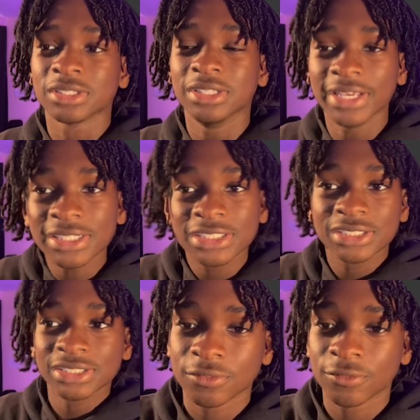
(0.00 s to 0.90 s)

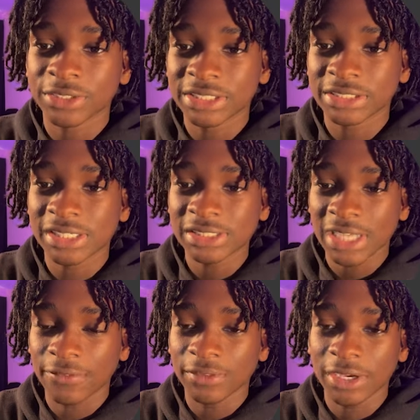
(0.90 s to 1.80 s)
This versus this,
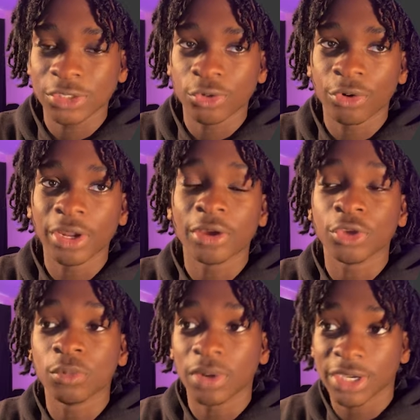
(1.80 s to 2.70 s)
I feel like is already a
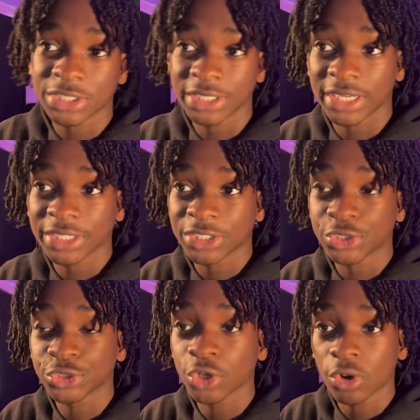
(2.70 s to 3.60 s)
humongous change.
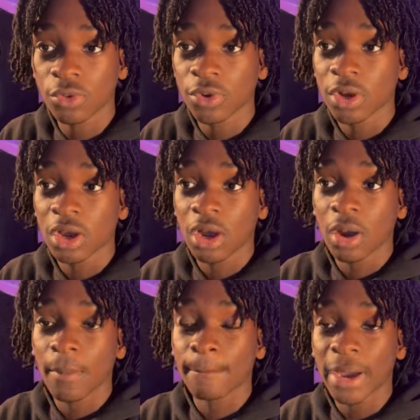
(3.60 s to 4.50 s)
So
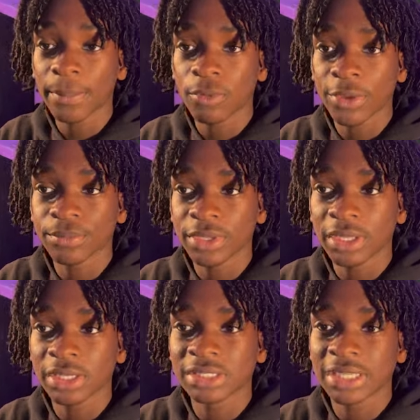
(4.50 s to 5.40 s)
my point
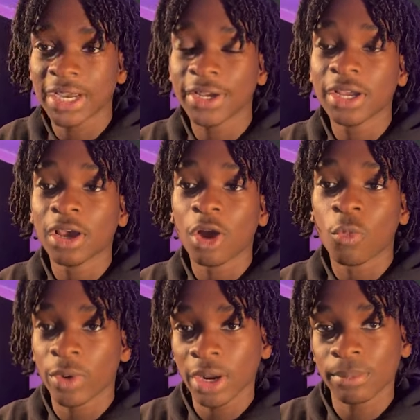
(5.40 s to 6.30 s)
being is that
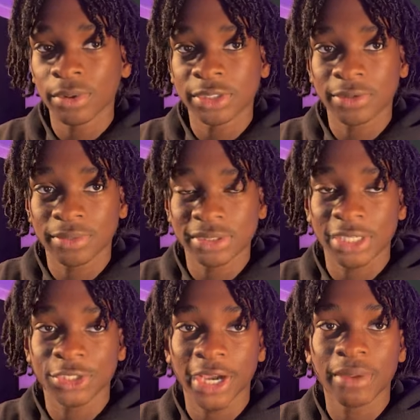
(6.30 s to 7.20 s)
when I'm building websites, I
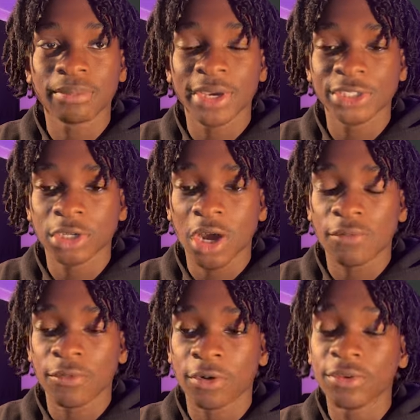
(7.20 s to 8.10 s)
try and base it
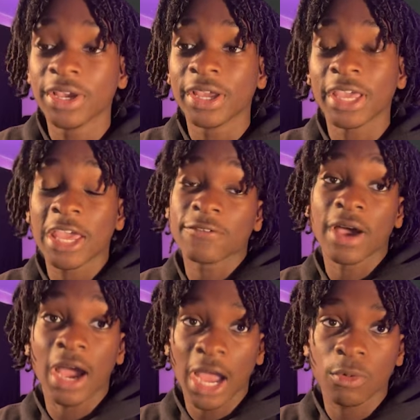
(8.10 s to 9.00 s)
off of if
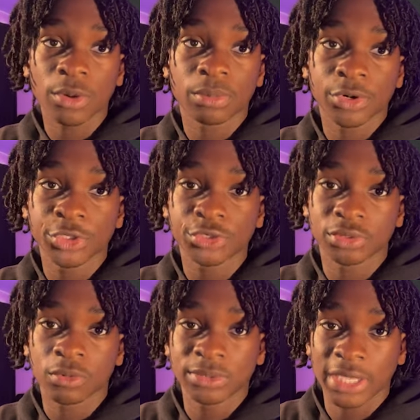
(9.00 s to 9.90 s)
I would purchase from the
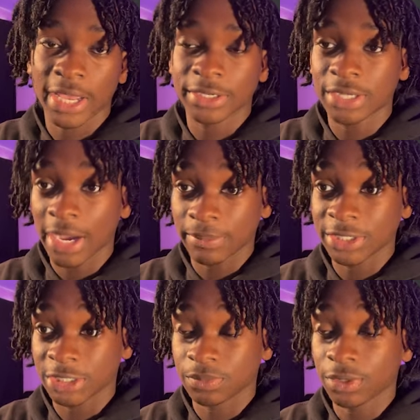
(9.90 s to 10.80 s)
website I
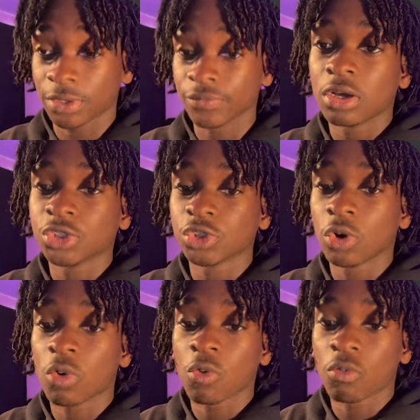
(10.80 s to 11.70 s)
just built.
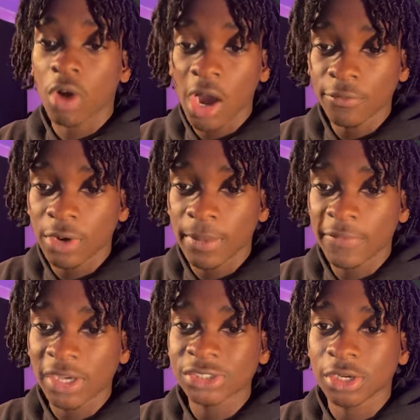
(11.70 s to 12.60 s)
So off rip, if
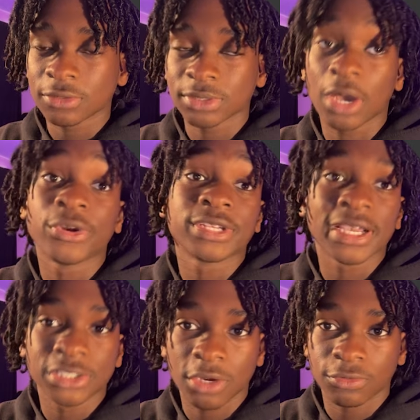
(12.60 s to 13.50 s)
I saw the website, I would just
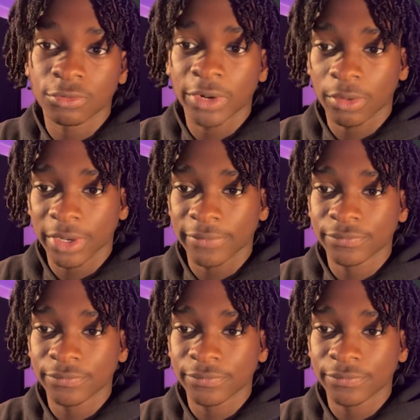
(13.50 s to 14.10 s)
X off right away.